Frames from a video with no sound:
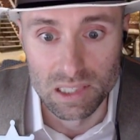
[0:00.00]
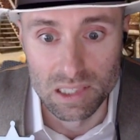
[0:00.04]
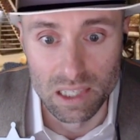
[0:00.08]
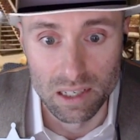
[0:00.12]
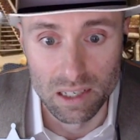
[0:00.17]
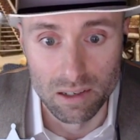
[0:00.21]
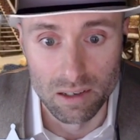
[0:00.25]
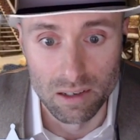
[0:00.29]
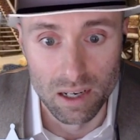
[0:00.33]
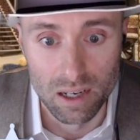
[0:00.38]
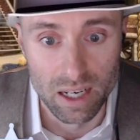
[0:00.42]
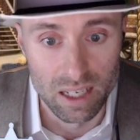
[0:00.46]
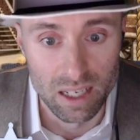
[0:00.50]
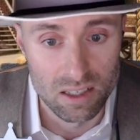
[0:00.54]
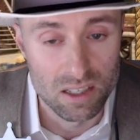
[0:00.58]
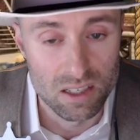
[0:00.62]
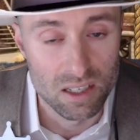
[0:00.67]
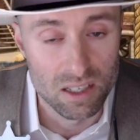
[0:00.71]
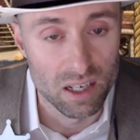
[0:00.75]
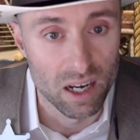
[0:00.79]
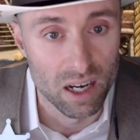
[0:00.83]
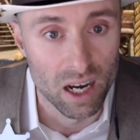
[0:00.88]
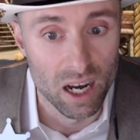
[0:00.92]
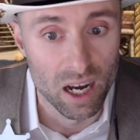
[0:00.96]
All
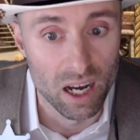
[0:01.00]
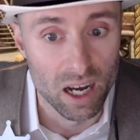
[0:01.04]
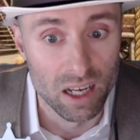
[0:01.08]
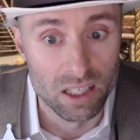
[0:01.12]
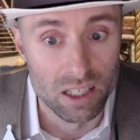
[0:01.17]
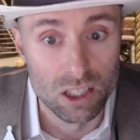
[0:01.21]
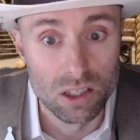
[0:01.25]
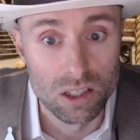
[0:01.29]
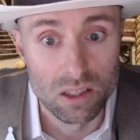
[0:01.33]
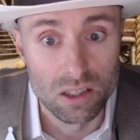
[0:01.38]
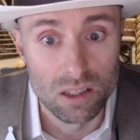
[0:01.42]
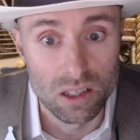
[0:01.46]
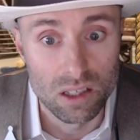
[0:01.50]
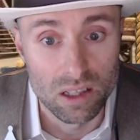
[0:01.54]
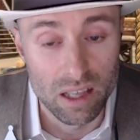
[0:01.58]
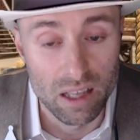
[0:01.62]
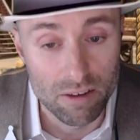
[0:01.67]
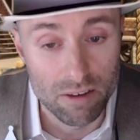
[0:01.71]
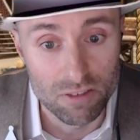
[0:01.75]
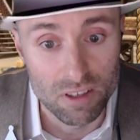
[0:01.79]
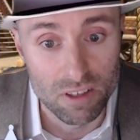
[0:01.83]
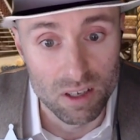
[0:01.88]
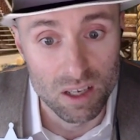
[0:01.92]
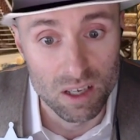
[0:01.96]
right.
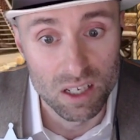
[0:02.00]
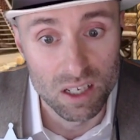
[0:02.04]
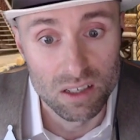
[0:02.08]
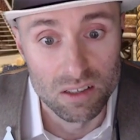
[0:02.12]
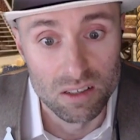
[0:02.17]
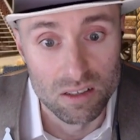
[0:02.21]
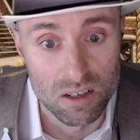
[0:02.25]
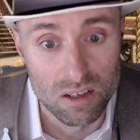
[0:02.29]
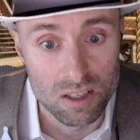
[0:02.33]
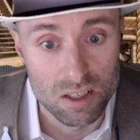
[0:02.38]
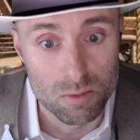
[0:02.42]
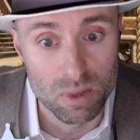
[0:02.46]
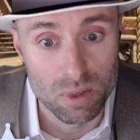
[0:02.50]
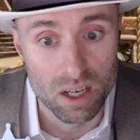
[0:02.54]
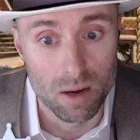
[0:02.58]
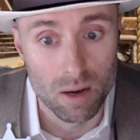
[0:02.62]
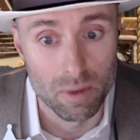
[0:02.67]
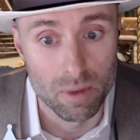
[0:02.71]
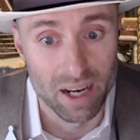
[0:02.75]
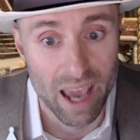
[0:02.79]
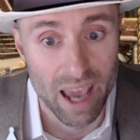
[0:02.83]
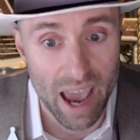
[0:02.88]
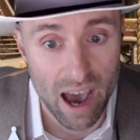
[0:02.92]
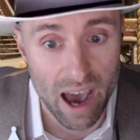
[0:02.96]
Lefty does
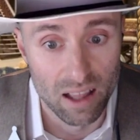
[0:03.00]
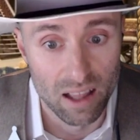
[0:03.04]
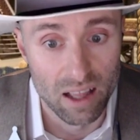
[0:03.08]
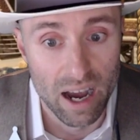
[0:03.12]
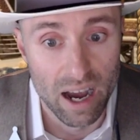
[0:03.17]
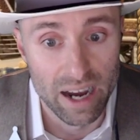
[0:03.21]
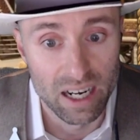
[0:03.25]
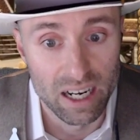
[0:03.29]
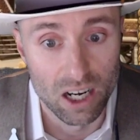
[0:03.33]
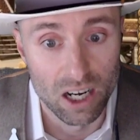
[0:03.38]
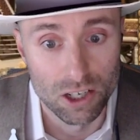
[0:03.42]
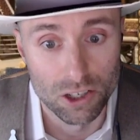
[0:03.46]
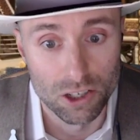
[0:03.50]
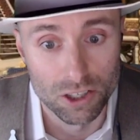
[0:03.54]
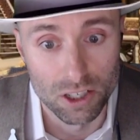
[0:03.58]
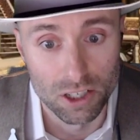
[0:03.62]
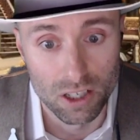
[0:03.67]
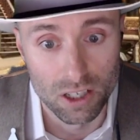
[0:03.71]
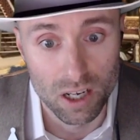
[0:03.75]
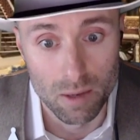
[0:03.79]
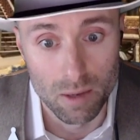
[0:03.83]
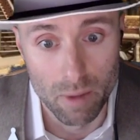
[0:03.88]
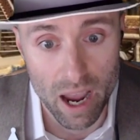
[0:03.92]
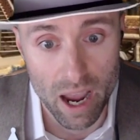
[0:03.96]
become an ally under
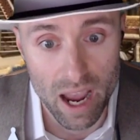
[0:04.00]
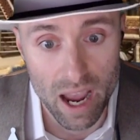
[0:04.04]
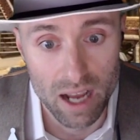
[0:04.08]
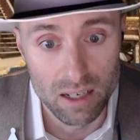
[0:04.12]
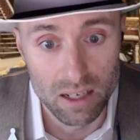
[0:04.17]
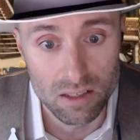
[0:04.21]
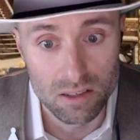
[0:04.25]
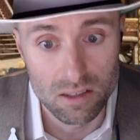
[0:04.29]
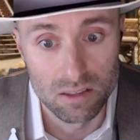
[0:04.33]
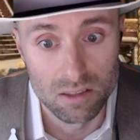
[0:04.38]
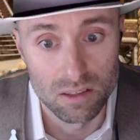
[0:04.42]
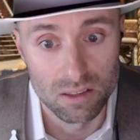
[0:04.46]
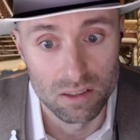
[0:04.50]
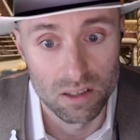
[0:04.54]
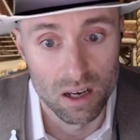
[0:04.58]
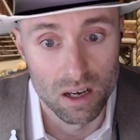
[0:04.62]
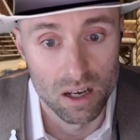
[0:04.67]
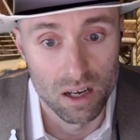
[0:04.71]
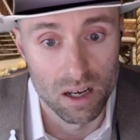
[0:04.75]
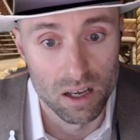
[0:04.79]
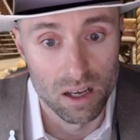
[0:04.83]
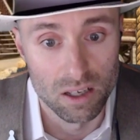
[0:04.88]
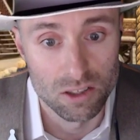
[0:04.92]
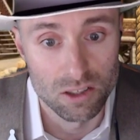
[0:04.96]
your command.
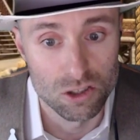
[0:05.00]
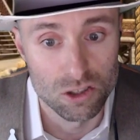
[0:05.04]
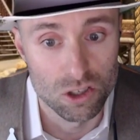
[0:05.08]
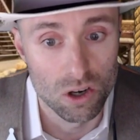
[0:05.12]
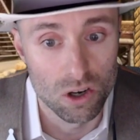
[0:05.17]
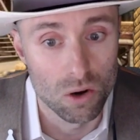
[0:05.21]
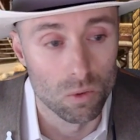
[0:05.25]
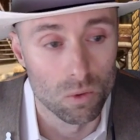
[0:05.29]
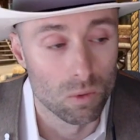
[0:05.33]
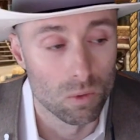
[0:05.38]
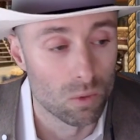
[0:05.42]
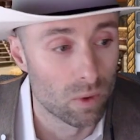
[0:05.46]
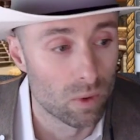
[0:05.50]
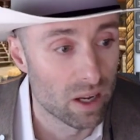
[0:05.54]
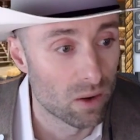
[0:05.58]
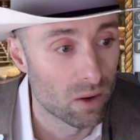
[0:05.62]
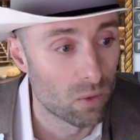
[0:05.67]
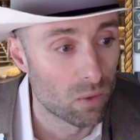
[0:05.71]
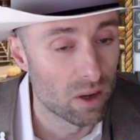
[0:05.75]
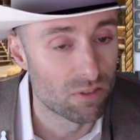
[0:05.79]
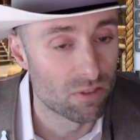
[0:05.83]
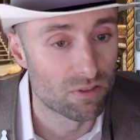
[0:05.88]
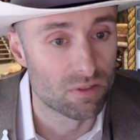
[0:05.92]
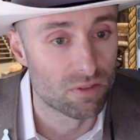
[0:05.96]
So
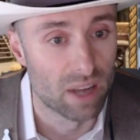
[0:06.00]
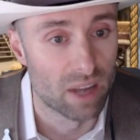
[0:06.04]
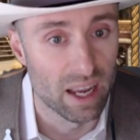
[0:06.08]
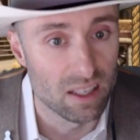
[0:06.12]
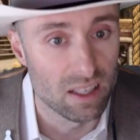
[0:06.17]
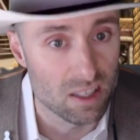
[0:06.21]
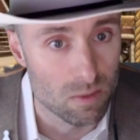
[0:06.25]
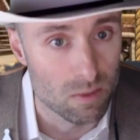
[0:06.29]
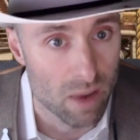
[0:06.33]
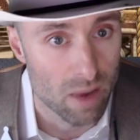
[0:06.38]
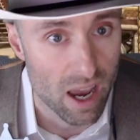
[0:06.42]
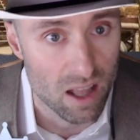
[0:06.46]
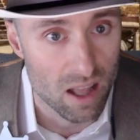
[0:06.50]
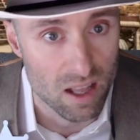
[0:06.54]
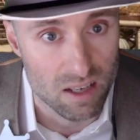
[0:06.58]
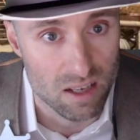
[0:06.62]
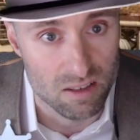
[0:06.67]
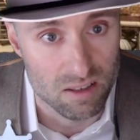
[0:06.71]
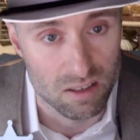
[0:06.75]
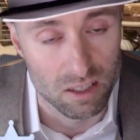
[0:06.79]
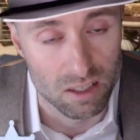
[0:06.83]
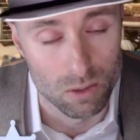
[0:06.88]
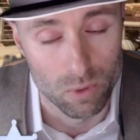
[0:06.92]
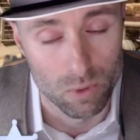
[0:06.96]
we've gained some
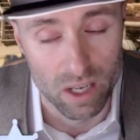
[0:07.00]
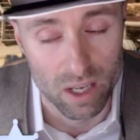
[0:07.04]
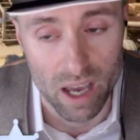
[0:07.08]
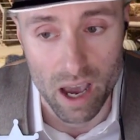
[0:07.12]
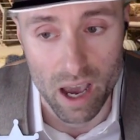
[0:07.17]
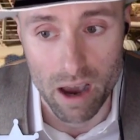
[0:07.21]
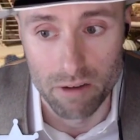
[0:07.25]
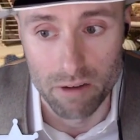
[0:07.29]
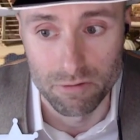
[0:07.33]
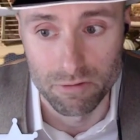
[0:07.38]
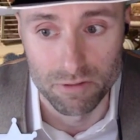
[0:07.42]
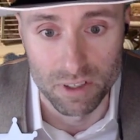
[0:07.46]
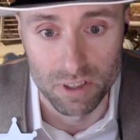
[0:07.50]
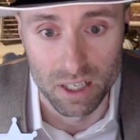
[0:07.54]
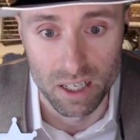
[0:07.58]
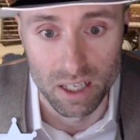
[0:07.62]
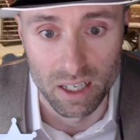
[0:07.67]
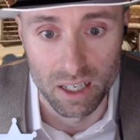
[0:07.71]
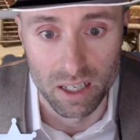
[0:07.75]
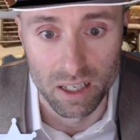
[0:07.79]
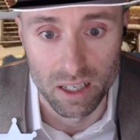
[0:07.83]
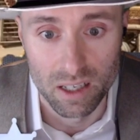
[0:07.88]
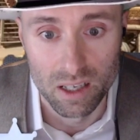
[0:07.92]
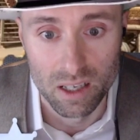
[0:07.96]
allies here. We
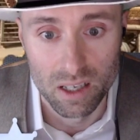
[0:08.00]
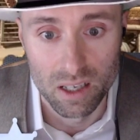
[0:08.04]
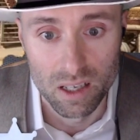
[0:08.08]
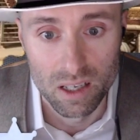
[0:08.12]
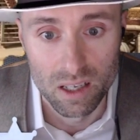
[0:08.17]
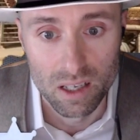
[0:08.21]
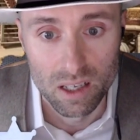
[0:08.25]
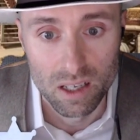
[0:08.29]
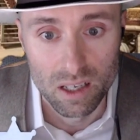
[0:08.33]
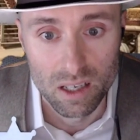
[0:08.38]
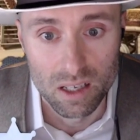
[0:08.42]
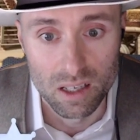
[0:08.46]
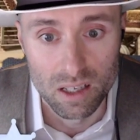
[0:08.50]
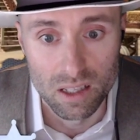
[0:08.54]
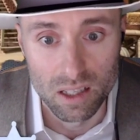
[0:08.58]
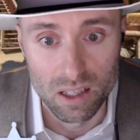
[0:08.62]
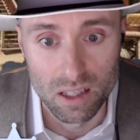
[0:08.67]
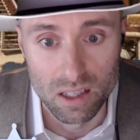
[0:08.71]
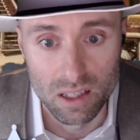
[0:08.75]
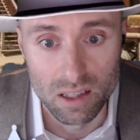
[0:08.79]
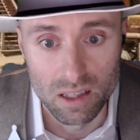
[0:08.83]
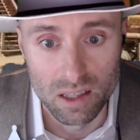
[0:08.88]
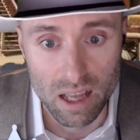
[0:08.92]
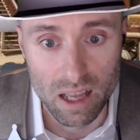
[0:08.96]
have
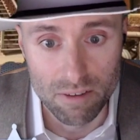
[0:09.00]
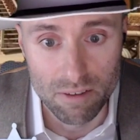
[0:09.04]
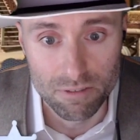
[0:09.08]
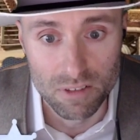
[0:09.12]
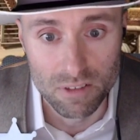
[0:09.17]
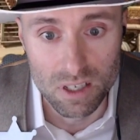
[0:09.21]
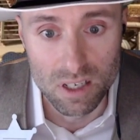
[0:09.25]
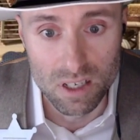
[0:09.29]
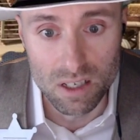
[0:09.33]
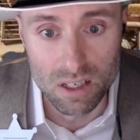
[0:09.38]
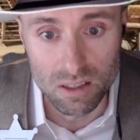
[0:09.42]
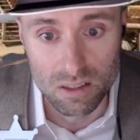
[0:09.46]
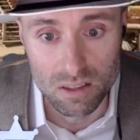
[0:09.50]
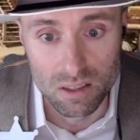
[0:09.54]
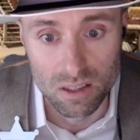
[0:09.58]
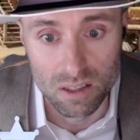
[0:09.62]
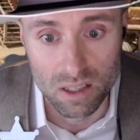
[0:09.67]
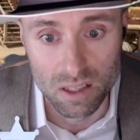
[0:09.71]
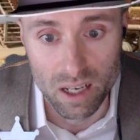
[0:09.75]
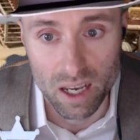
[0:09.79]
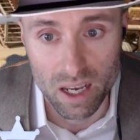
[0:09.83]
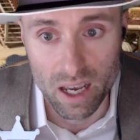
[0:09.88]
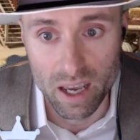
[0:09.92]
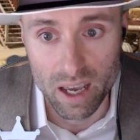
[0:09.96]
Lefty,
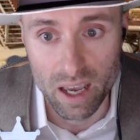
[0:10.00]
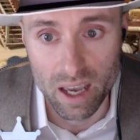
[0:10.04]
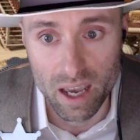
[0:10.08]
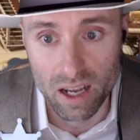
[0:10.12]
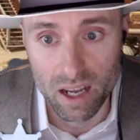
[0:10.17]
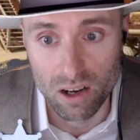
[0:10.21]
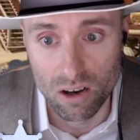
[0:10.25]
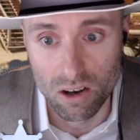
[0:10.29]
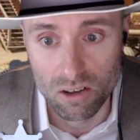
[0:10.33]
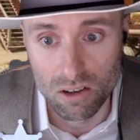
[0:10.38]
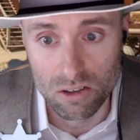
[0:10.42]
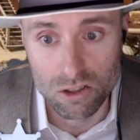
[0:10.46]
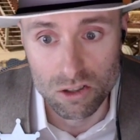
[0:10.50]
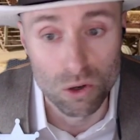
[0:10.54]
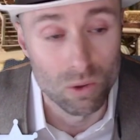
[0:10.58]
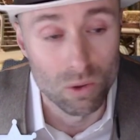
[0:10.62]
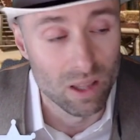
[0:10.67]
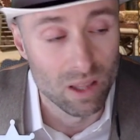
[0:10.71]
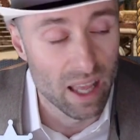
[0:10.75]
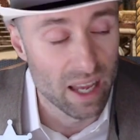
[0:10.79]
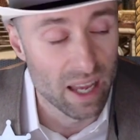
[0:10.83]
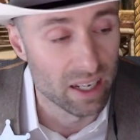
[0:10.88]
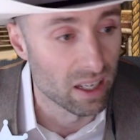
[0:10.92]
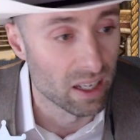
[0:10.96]
And also
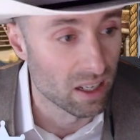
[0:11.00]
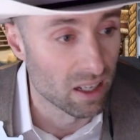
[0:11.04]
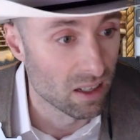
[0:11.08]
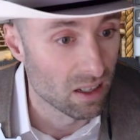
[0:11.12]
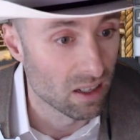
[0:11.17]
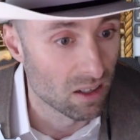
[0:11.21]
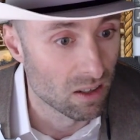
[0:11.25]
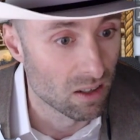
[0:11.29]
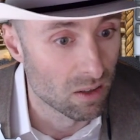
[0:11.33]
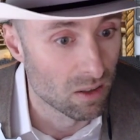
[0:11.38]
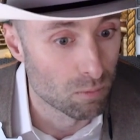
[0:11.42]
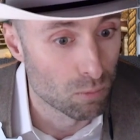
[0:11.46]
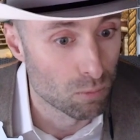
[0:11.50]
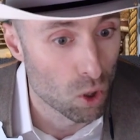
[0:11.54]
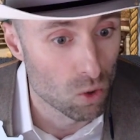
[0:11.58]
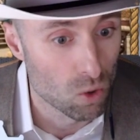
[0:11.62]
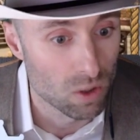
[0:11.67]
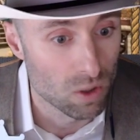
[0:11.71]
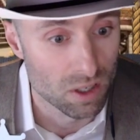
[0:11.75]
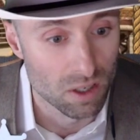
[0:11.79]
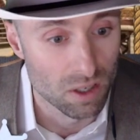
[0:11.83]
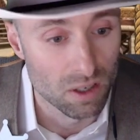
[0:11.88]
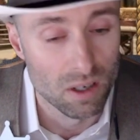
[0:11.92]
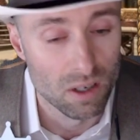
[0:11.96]
Lenny, your
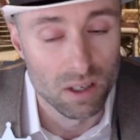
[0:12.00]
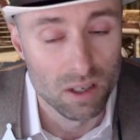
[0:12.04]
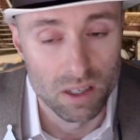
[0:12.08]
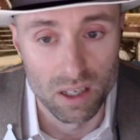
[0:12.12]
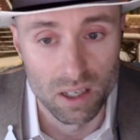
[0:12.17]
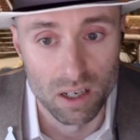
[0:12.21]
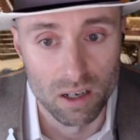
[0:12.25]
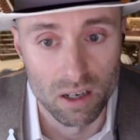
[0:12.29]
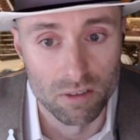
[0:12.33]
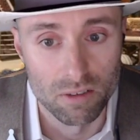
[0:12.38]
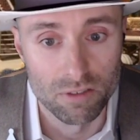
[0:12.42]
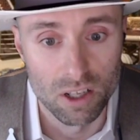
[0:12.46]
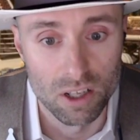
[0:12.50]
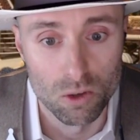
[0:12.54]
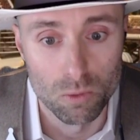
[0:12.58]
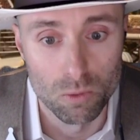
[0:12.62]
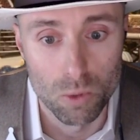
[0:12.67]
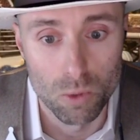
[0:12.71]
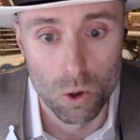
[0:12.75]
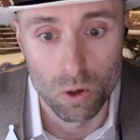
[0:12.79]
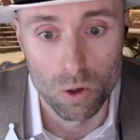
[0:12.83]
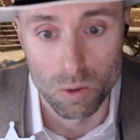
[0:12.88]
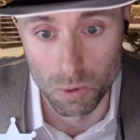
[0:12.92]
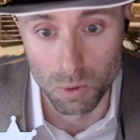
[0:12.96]
fellow
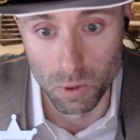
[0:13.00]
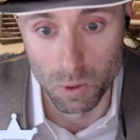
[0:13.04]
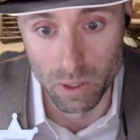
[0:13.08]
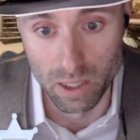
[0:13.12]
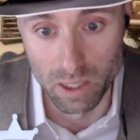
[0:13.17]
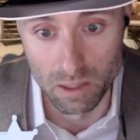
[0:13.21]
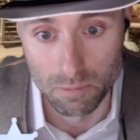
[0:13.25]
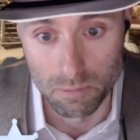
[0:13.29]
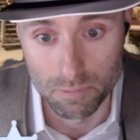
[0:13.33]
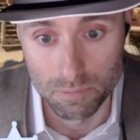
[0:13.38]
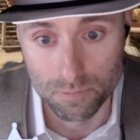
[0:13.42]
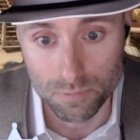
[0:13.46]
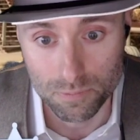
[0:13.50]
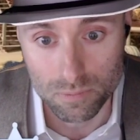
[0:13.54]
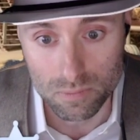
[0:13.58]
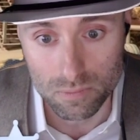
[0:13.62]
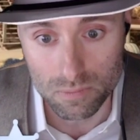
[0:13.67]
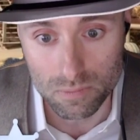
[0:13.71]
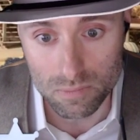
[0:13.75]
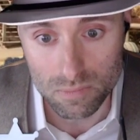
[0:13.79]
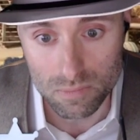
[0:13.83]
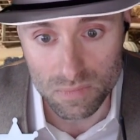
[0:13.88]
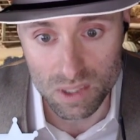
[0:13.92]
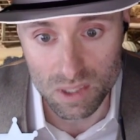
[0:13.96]
poker player.
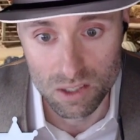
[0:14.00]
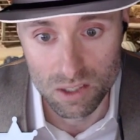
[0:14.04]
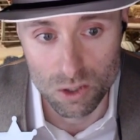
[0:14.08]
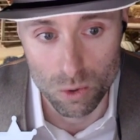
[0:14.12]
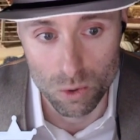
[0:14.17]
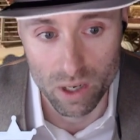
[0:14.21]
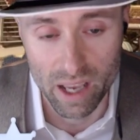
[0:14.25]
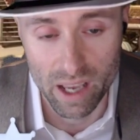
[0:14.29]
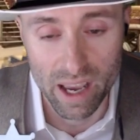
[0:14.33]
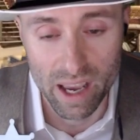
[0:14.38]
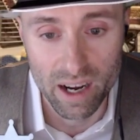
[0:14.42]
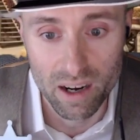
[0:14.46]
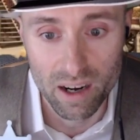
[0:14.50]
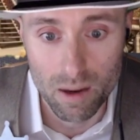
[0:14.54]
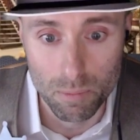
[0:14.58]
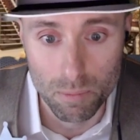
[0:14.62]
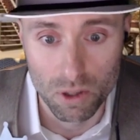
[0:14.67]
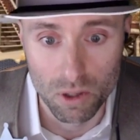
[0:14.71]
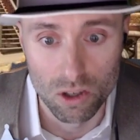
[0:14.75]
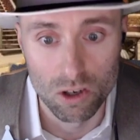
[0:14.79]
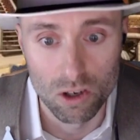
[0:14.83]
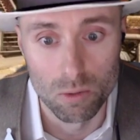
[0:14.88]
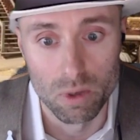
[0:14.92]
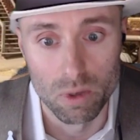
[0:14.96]
We're gaining up
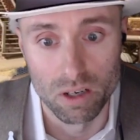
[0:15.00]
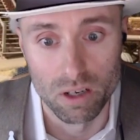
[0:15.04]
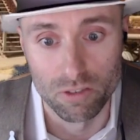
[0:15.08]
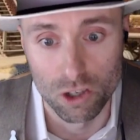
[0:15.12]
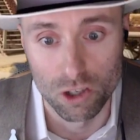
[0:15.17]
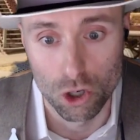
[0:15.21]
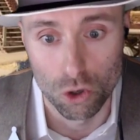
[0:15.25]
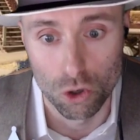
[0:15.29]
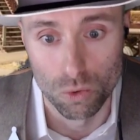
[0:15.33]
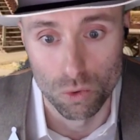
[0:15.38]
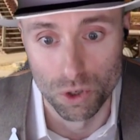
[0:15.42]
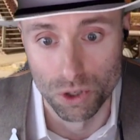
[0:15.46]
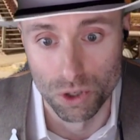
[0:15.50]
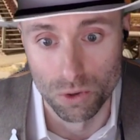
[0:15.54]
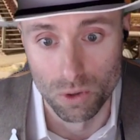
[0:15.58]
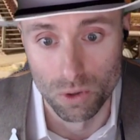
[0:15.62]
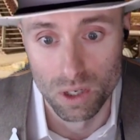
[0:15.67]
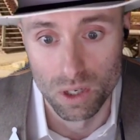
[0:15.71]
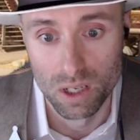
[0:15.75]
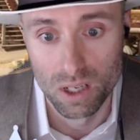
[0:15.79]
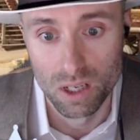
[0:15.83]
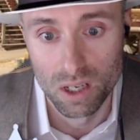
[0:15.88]
a little bit of a crew.